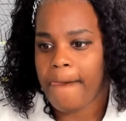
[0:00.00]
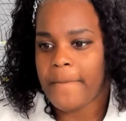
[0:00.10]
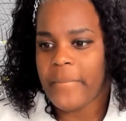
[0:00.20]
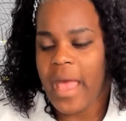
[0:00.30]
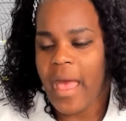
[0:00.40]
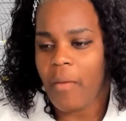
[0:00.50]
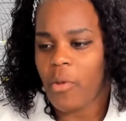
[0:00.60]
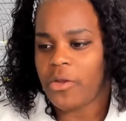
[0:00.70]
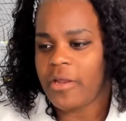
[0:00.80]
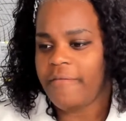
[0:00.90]
Okay, I'm
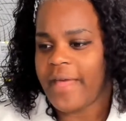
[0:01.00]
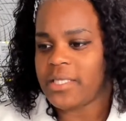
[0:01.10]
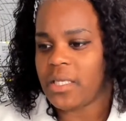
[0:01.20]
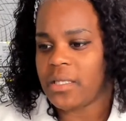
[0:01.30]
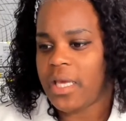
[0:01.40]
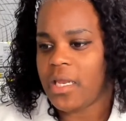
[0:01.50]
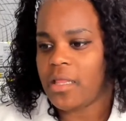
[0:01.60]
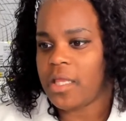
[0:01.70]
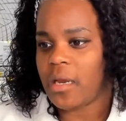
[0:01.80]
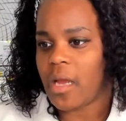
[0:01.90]
wondering if they deleted
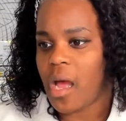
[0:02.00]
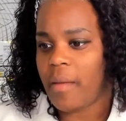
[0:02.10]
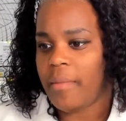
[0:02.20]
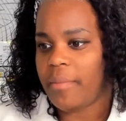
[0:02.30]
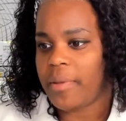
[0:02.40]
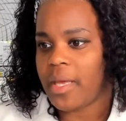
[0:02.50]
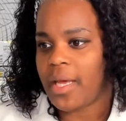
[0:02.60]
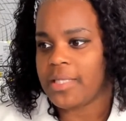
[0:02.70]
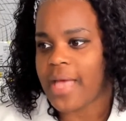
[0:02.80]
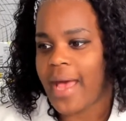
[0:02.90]
their comment
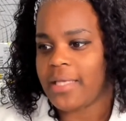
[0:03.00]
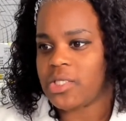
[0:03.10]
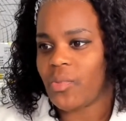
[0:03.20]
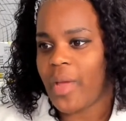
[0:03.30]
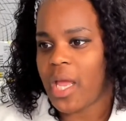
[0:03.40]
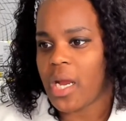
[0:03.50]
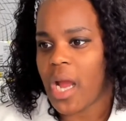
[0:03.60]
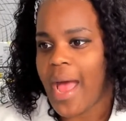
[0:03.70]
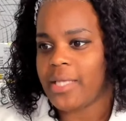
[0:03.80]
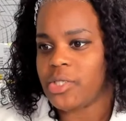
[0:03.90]
because I swear
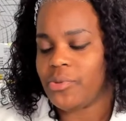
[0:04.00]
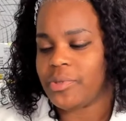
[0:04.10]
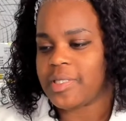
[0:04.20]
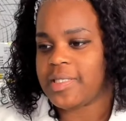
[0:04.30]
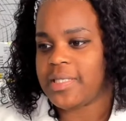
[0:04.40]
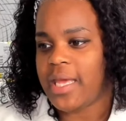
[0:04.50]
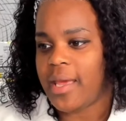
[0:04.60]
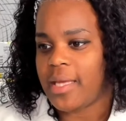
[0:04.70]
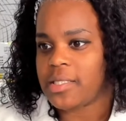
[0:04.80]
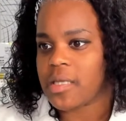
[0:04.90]
I don't see
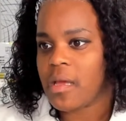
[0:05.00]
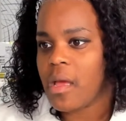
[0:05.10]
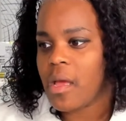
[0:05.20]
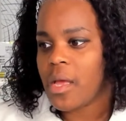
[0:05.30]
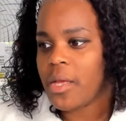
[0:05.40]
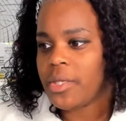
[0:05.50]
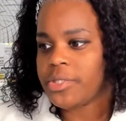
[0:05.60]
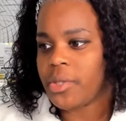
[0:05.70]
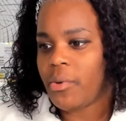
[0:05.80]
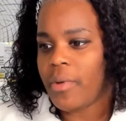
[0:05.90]
it.
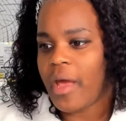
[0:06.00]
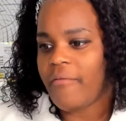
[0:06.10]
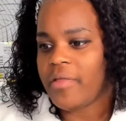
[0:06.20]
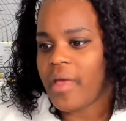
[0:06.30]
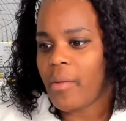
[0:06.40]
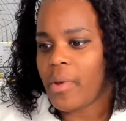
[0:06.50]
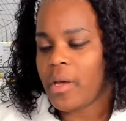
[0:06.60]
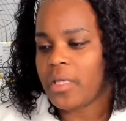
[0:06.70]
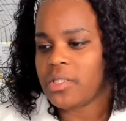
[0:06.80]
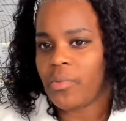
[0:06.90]
So whoever that
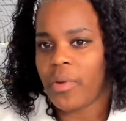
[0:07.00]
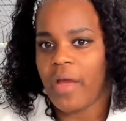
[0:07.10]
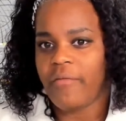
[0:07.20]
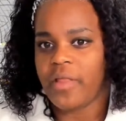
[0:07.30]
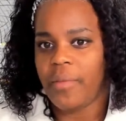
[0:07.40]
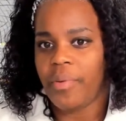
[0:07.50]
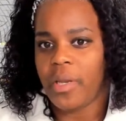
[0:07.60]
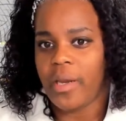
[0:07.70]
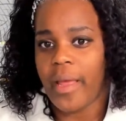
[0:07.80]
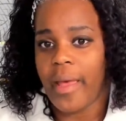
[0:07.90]
was and wherever they put
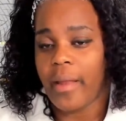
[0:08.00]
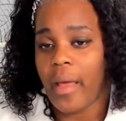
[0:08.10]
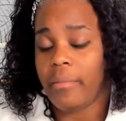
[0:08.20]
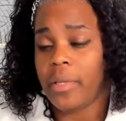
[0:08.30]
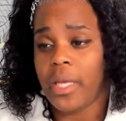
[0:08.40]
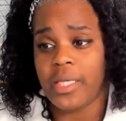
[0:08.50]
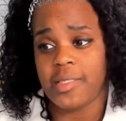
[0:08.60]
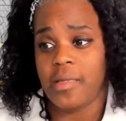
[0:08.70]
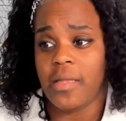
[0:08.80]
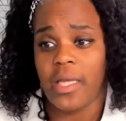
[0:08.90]
it at, I'm
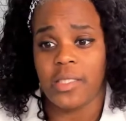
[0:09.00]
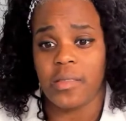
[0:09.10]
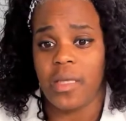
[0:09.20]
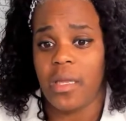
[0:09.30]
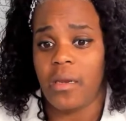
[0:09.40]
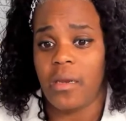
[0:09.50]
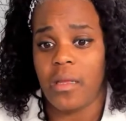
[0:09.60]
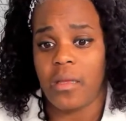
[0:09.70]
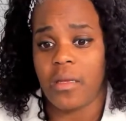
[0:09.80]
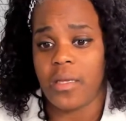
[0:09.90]
guessing they deleted
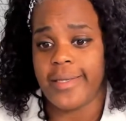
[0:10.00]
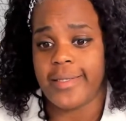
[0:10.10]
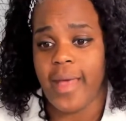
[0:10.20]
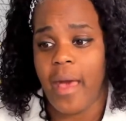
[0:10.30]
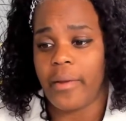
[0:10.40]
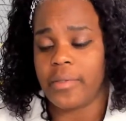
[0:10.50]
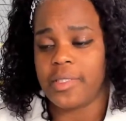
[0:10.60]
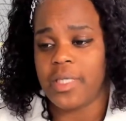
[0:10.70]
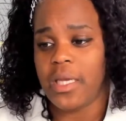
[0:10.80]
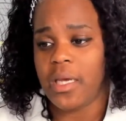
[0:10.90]
it because I don't
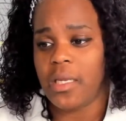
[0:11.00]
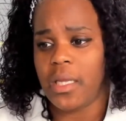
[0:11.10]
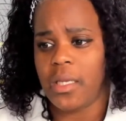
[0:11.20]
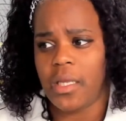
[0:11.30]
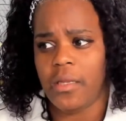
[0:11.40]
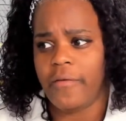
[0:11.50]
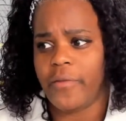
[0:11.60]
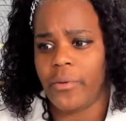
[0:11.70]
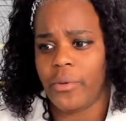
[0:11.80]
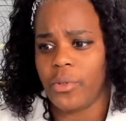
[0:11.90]
see it in any of the
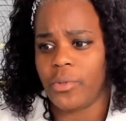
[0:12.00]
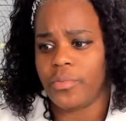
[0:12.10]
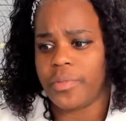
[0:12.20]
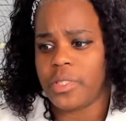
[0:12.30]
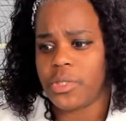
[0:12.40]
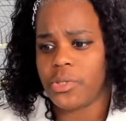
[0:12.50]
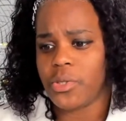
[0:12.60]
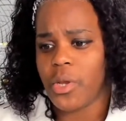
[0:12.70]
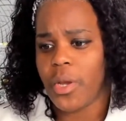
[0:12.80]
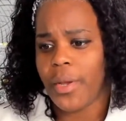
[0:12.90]
groups
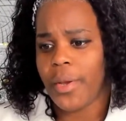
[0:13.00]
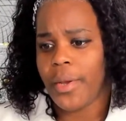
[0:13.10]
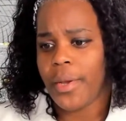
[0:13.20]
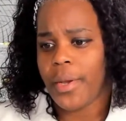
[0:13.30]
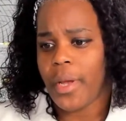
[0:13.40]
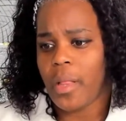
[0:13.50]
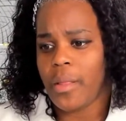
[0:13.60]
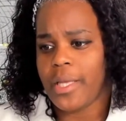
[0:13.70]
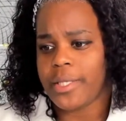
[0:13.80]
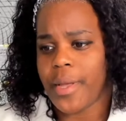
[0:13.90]

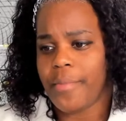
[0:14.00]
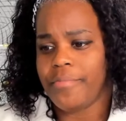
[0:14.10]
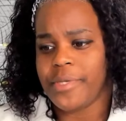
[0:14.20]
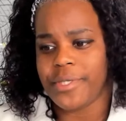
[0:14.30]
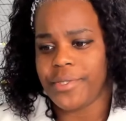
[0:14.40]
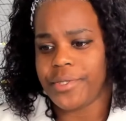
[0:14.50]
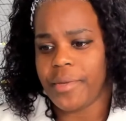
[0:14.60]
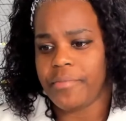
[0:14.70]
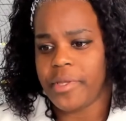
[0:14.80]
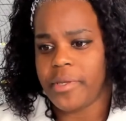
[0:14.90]
unless I'm missing
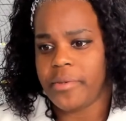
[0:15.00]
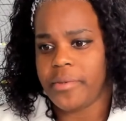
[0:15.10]
something.